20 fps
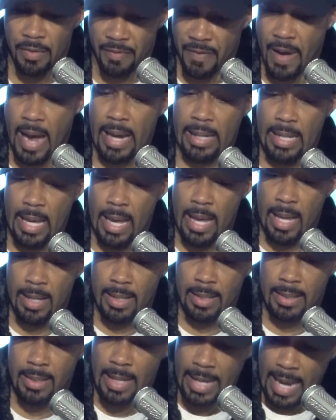fact that
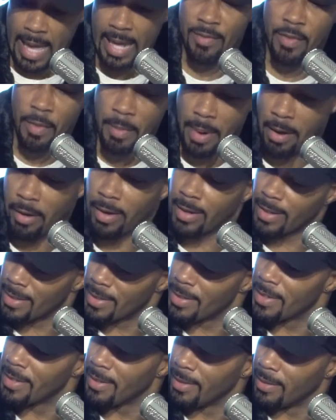the Native
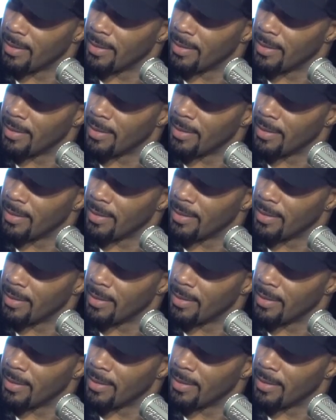Americans,